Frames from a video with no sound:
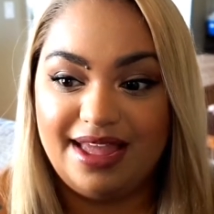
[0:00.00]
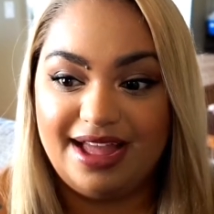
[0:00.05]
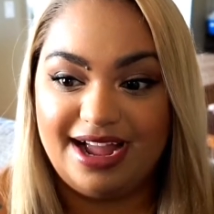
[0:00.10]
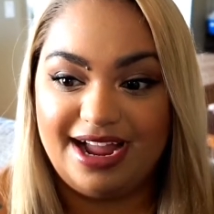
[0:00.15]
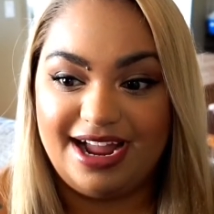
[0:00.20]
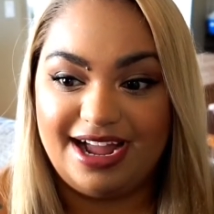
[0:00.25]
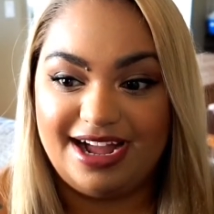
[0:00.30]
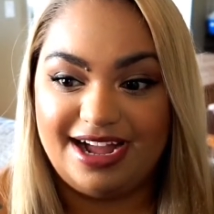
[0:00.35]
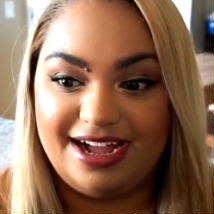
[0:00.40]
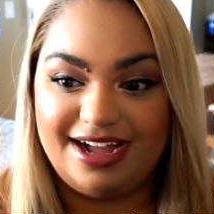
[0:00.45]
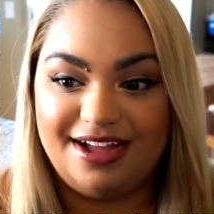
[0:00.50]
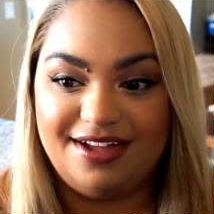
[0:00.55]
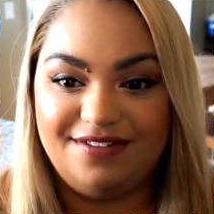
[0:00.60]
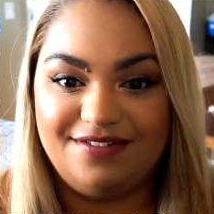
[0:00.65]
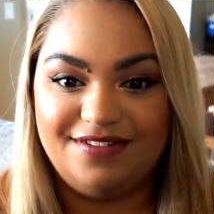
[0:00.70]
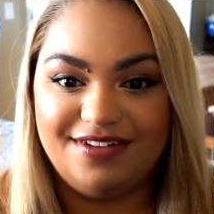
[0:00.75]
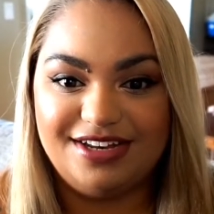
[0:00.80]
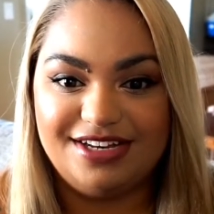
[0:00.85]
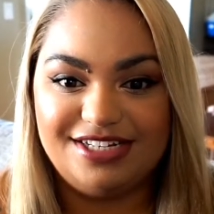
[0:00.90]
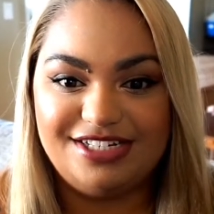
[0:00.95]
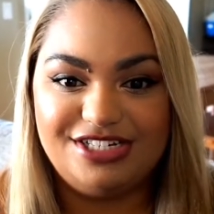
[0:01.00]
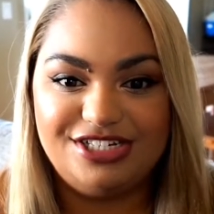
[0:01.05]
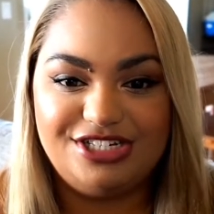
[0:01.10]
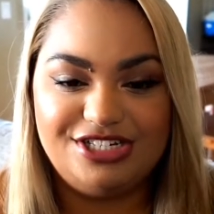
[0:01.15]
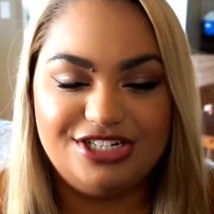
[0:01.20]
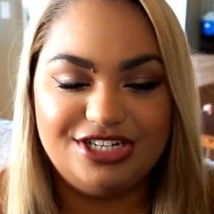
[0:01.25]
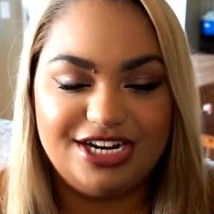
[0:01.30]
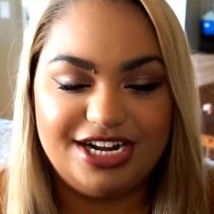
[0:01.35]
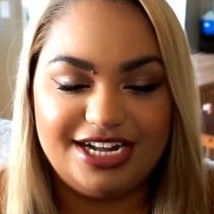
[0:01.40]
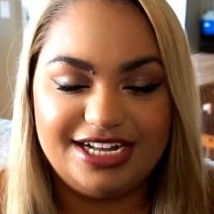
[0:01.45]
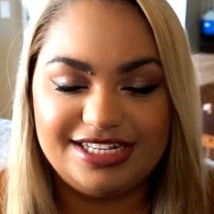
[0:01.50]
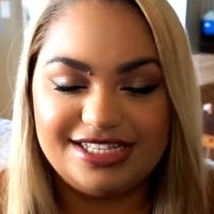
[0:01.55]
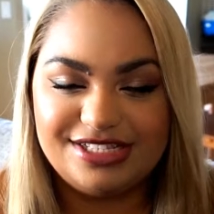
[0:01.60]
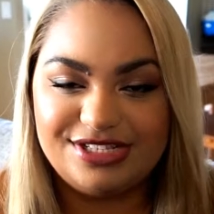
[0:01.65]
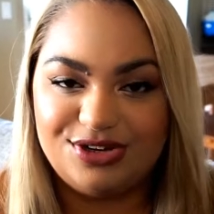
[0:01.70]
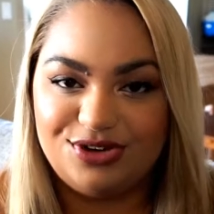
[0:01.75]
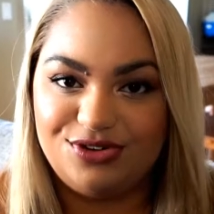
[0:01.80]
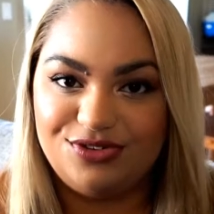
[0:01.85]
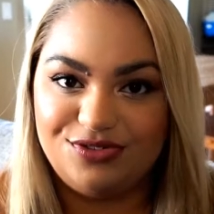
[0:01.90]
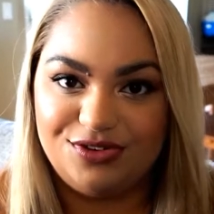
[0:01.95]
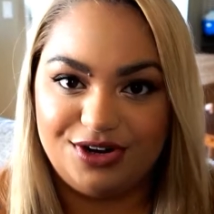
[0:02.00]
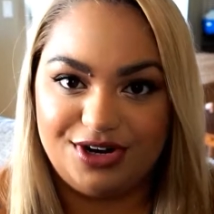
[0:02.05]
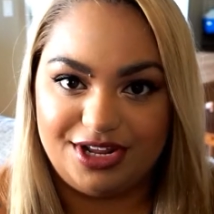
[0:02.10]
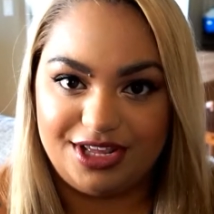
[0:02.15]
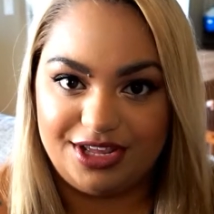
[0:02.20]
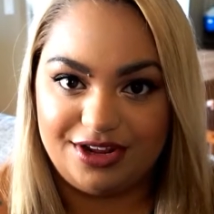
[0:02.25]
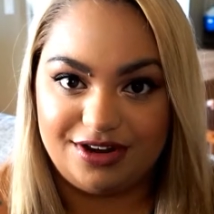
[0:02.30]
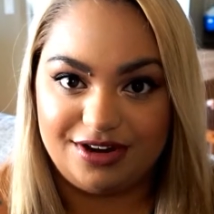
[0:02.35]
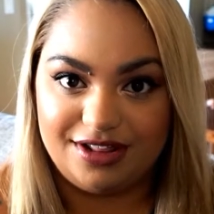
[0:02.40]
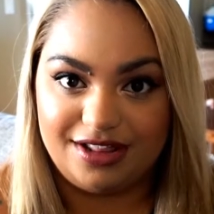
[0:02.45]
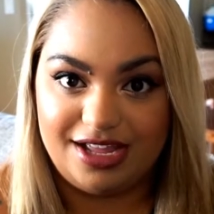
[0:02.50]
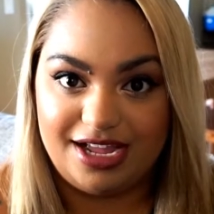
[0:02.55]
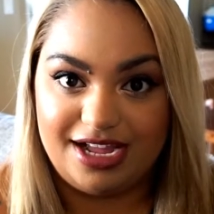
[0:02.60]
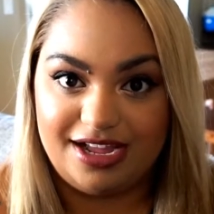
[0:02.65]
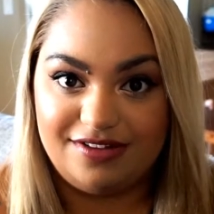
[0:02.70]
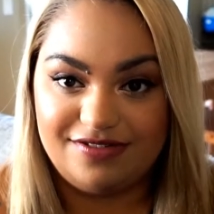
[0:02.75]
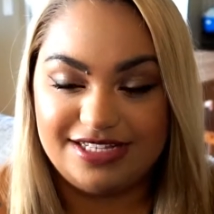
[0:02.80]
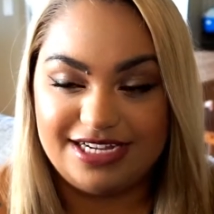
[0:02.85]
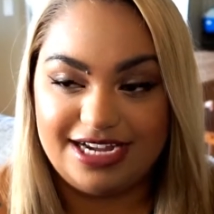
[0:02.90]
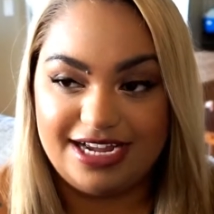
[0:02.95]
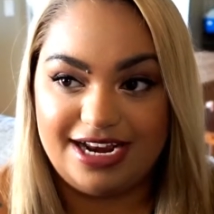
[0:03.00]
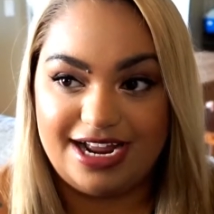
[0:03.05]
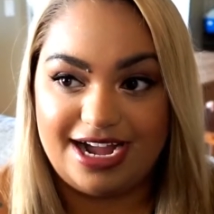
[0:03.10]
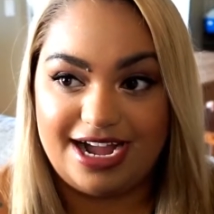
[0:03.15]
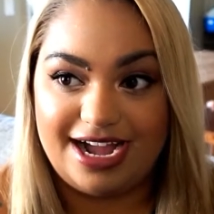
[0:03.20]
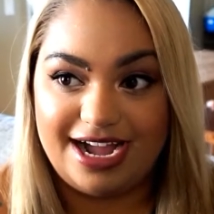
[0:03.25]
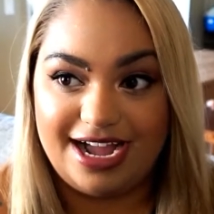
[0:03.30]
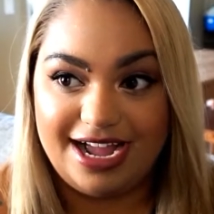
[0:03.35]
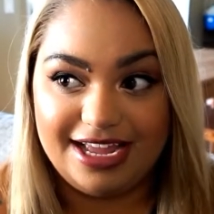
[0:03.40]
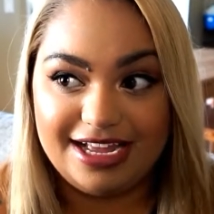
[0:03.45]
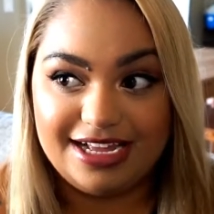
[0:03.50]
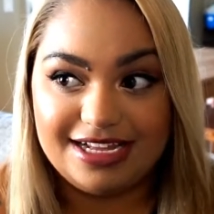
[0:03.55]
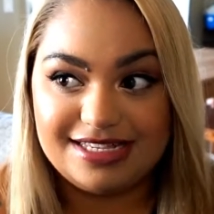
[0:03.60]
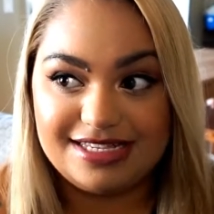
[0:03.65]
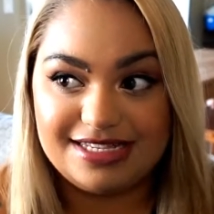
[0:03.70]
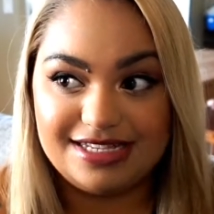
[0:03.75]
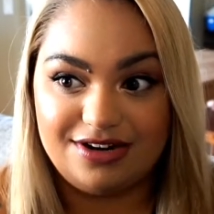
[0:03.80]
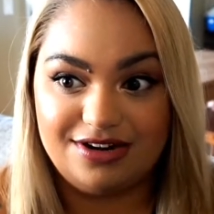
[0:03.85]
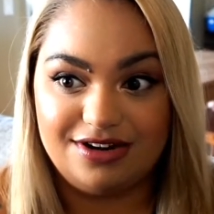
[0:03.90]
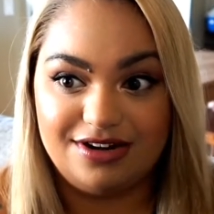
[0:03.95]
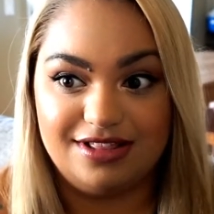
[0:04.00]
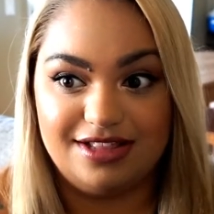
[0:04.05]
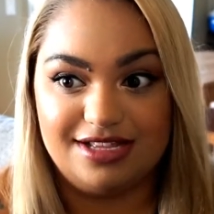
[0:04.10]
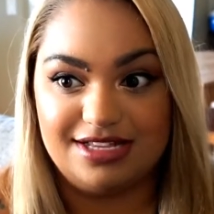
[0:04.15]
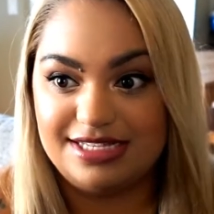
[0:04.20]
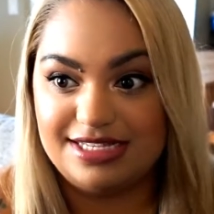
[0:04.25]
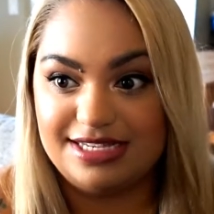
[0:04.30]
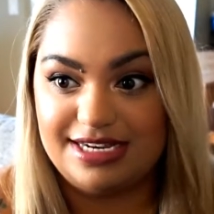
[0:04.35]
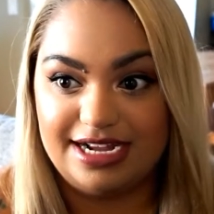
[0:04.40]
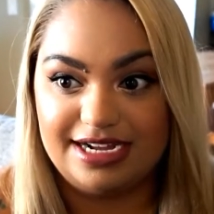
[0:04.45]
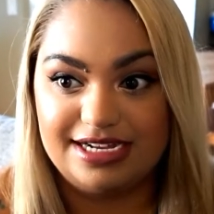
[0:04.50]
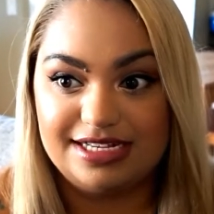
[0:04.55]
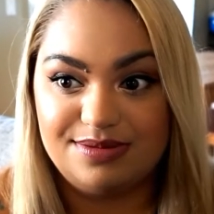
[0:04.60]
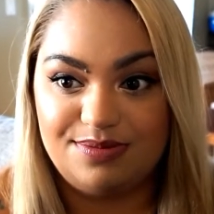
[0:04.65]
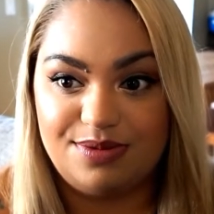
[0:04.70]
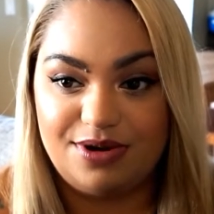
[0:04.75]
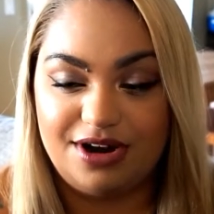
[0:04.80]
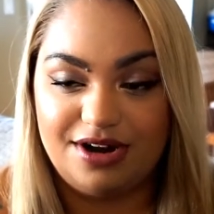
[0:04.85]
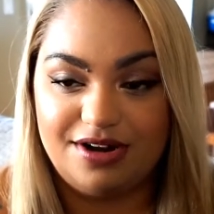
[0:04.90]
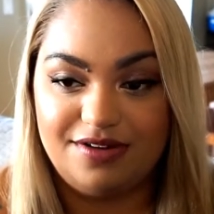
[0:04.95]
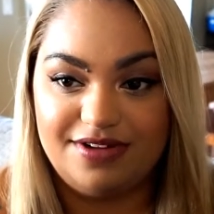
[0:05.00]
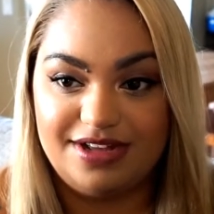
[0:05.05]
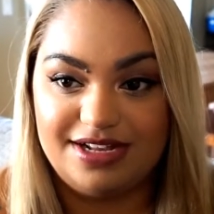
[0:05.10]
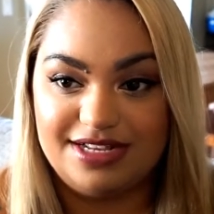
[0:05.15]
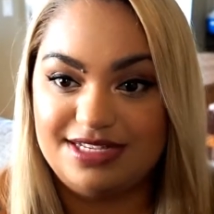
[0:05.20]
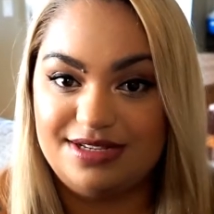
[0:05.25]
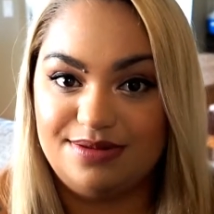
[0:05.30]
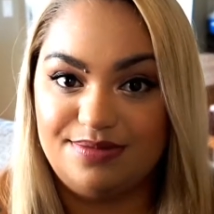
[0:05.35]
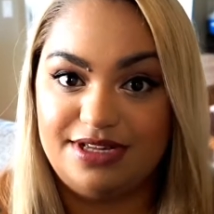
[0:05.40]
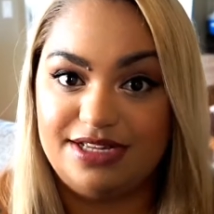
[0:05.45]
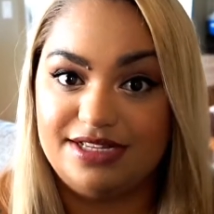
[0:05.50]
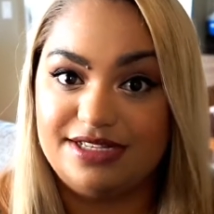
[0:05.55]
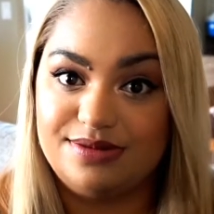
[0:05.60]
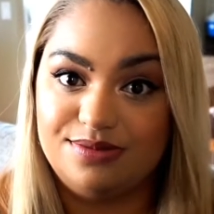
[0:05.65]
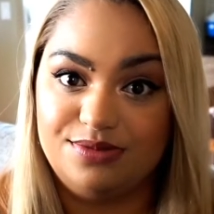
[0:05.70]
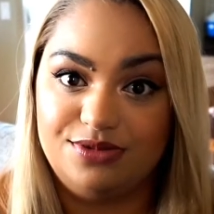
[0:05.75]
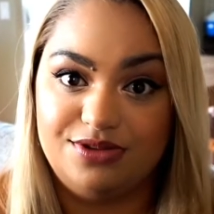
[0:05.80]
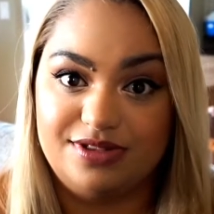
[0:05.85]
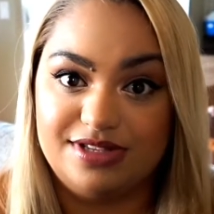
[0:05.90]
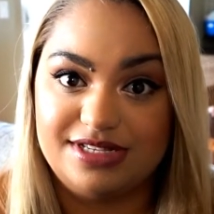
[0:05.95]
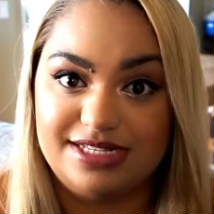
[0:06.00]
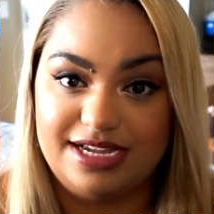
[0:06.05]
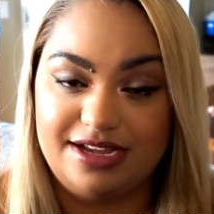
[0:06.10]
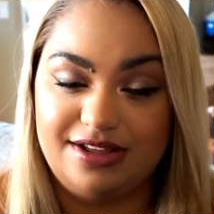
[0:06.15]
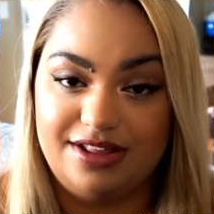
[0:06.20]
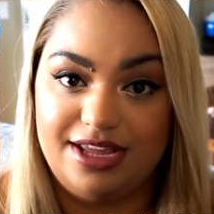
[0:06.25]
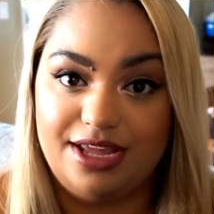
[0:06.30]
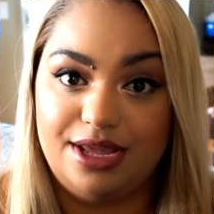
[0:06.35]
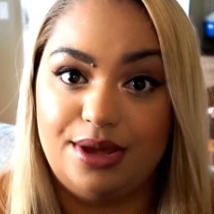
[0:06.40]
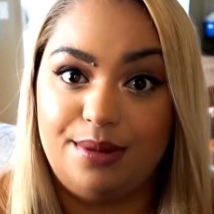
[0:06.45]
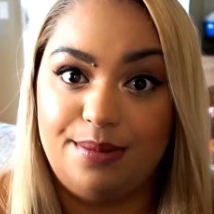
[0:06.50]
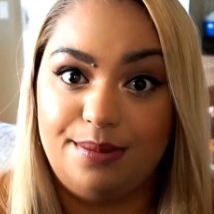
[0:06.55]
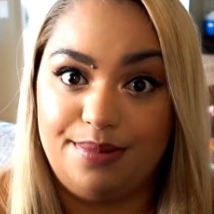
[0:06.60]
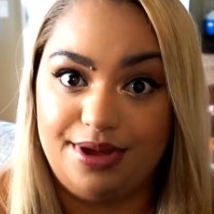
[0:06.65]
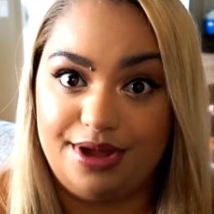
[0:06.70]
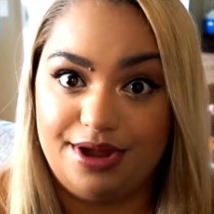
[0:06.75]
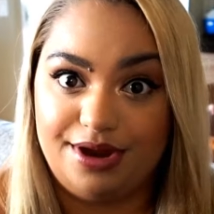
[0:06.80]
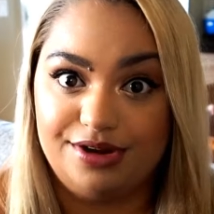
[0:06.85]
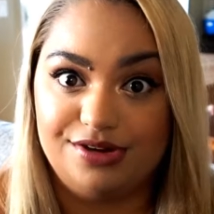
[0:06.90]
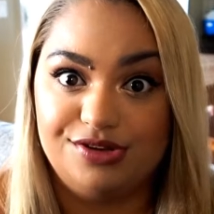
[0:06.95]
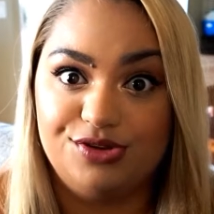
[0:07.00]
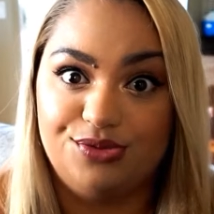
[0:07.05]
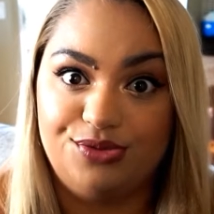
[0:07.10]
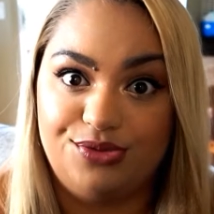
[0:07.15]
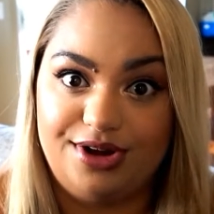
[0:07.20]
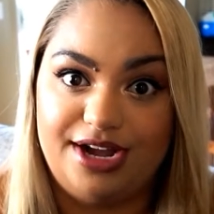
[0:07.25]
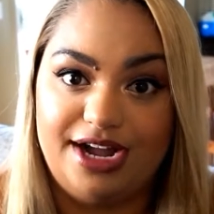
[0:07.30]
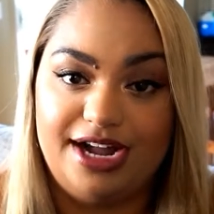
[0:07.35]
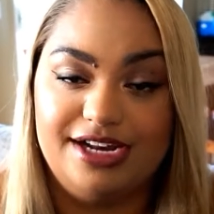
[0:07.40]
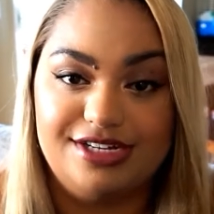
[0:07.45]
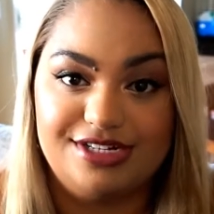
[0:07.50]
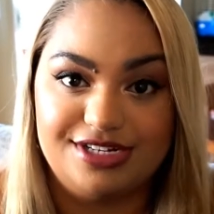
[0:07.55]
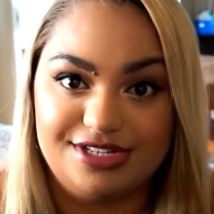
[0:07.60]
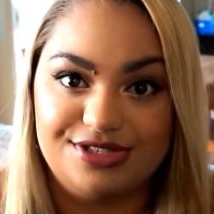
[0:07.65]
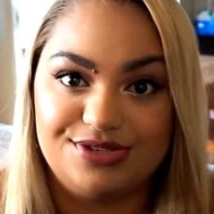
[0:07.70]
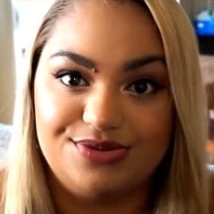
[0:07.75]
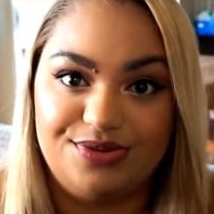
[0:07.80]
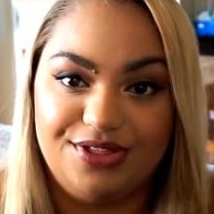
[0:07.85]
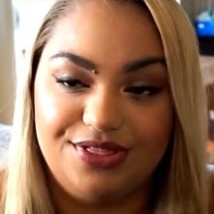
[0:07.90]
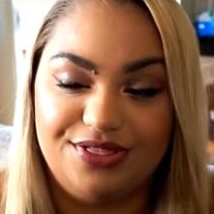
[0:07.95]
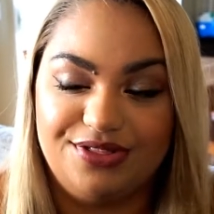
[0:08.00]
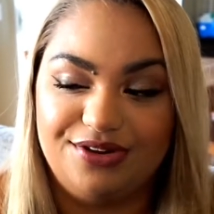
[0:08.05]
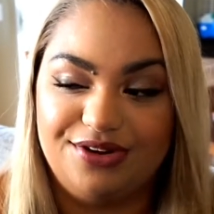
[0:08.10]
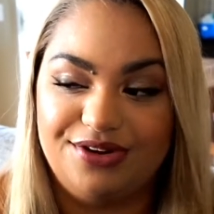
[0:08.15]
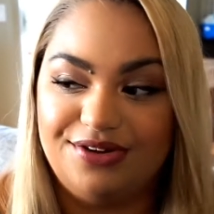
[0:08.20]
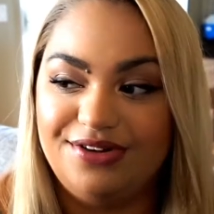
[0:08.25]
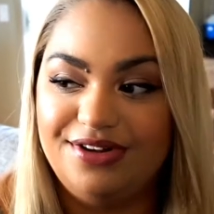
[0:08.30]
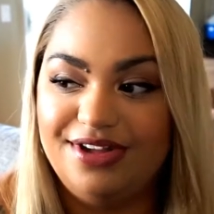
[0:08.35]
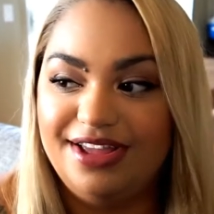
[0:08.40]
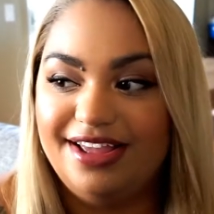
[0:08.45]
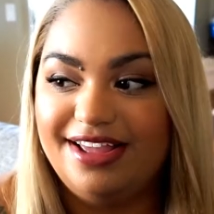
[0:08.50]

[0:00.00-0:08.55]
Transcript: I have just over a year left, and I consider this next part of it to be smooth sailing compared to what I just went through.